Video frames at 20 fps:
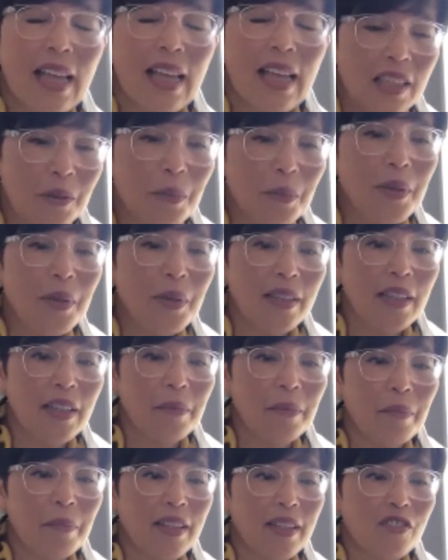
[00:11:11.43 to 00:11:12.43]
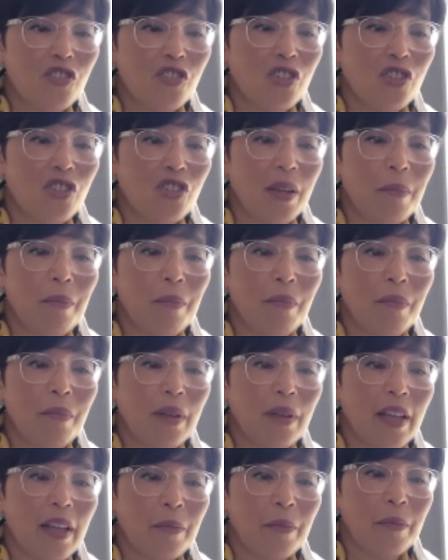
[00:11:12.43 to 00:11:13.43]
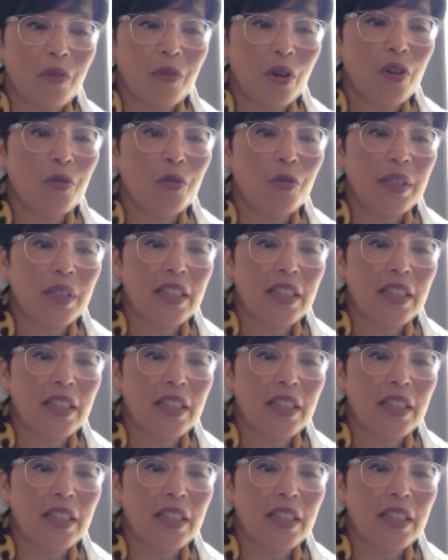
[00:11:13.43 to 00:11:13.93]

has been in bad shape, and probably